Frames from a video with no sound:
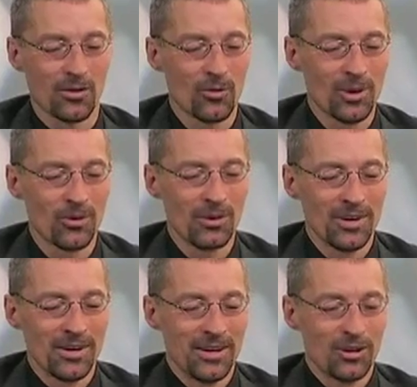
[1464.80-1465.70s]
well,
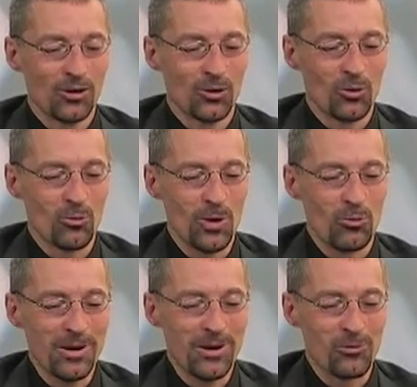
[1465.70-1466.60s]
you know, we,
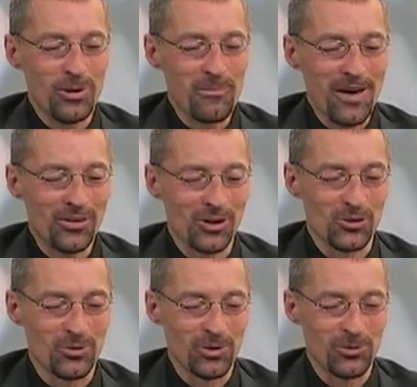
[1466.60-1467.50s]
we, we
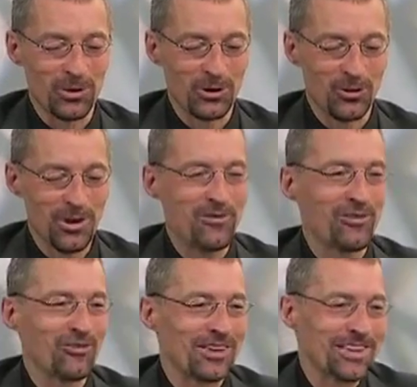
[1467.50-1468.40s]
Methodists, we, we, you know, we've
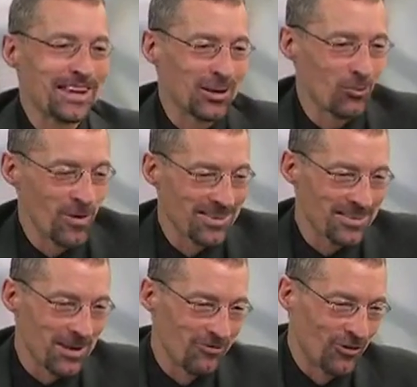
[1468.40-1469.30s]
even taken it one
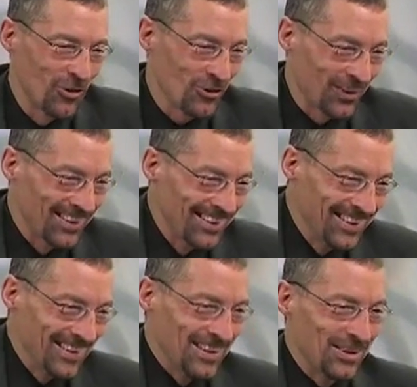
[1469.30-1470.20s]
step further.
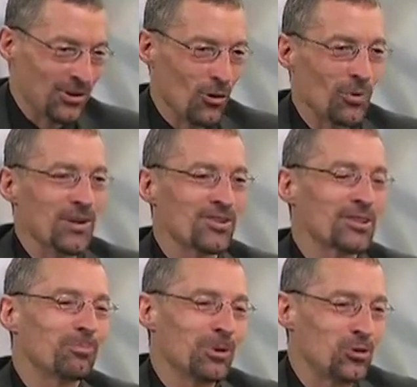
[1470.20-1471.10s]
You know, we don't
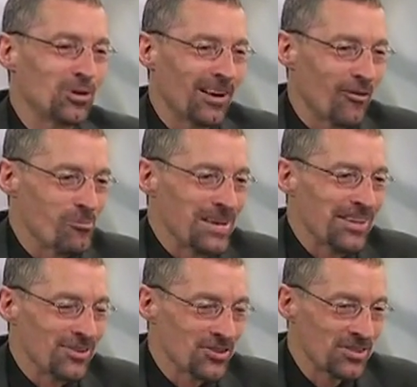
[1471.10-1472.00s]
simply do it out of
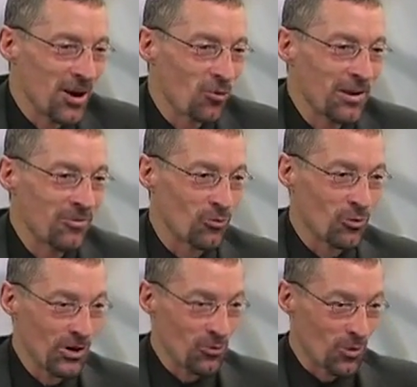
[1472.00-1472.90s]
obedience. Now, we've,
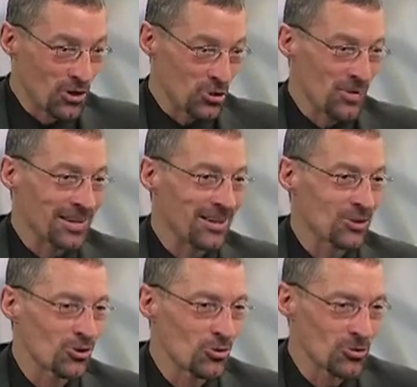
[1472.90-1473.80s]
we're, we're shrinking
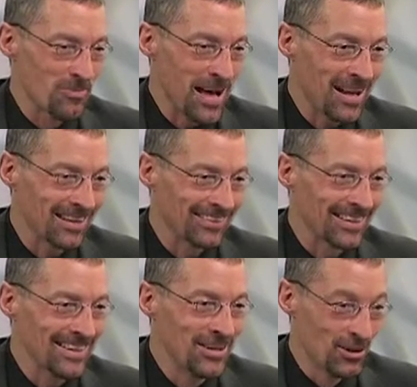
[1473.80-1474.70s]
so
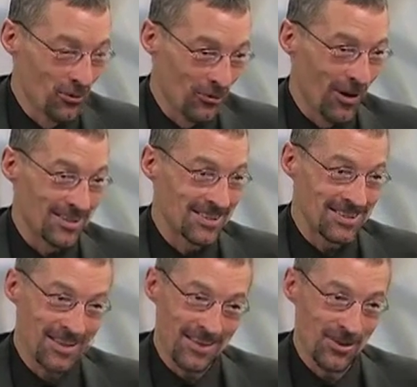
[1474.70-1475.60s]
dramatically. We've lost
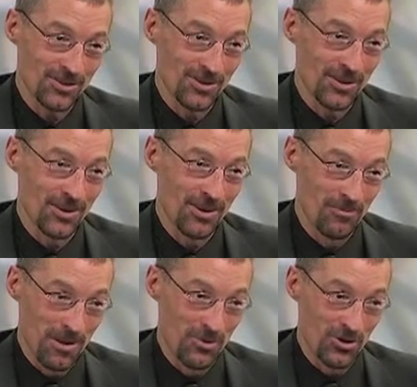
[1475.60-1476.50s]
sixty thousand
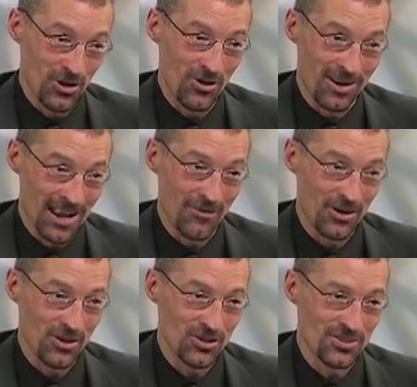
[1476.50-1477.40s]
members a year on
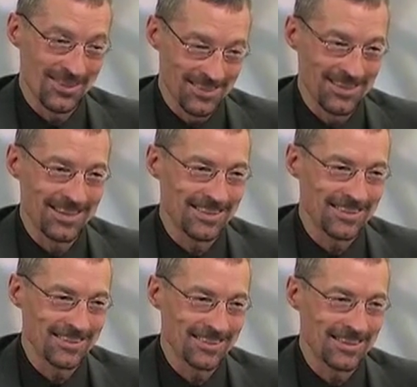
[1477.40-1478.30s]
average since nineteen
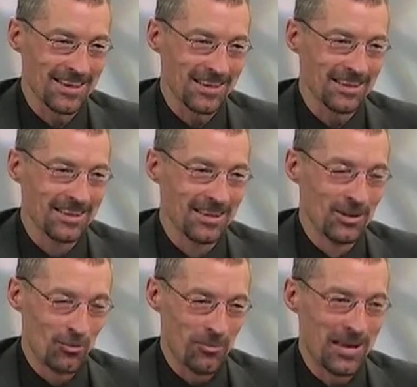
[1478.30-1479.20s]
sixty-eight
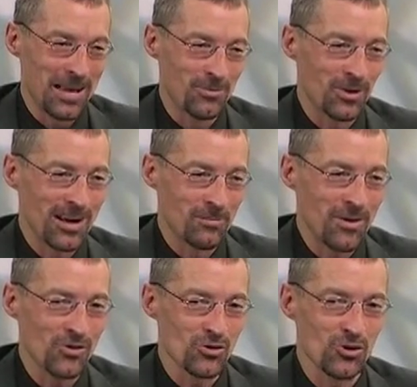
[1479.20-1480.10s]
when we became the United
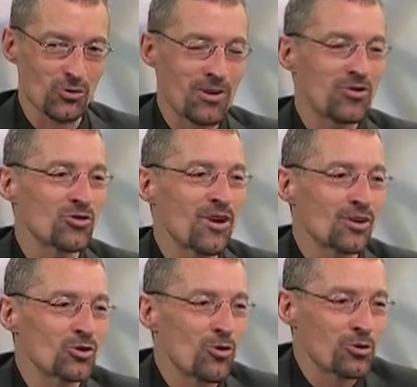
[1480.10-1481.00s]
Methodist Church. We've shrunk
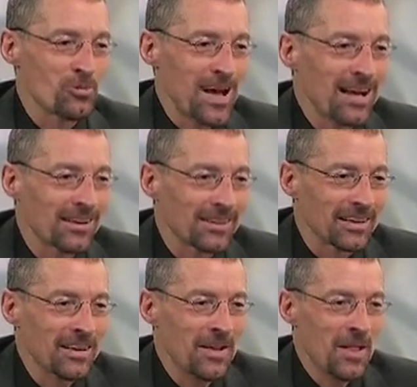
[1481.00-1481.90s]
so
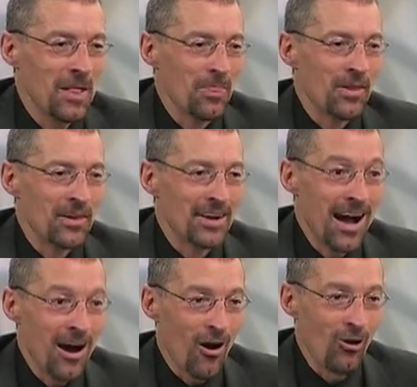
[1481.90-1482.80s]
dramatically that
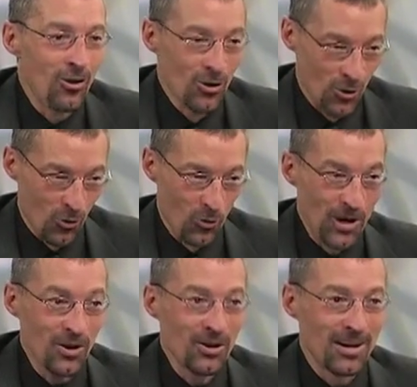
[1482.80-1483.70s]
now
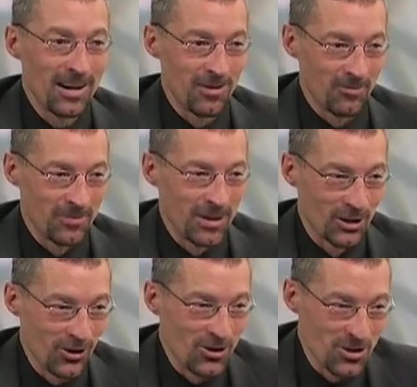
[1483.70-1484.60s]
we're um,
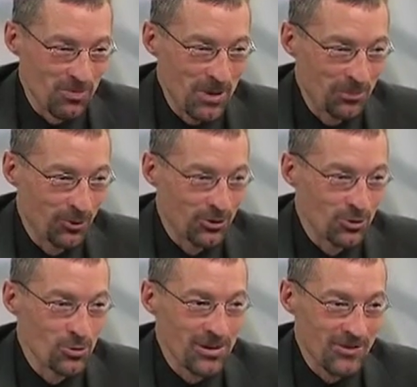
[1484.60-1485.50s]
encouraging people to
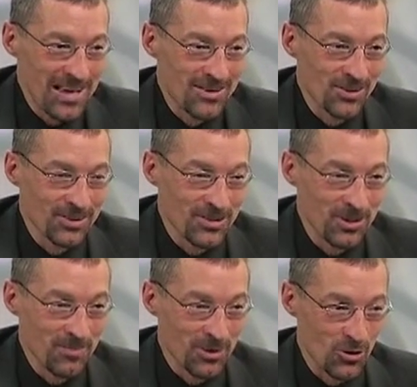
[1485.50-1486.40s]
do
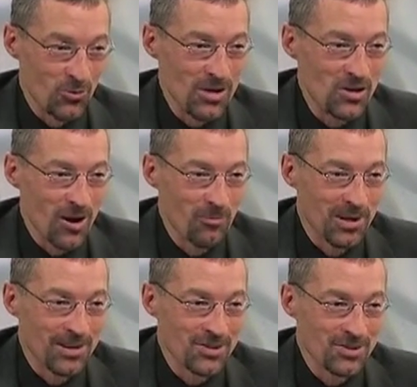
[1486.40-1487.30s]
evangelism and to reach out
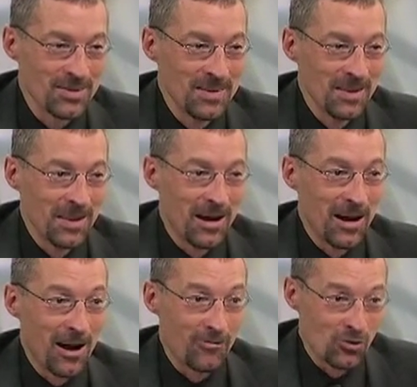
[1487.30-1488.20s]
because uh,
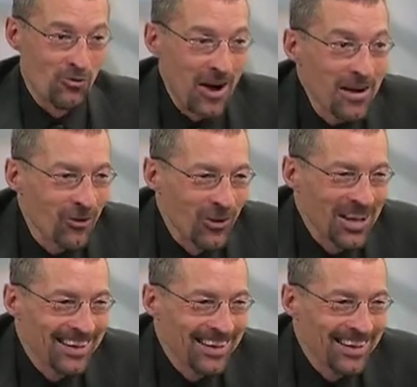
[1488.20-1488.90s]
of survival.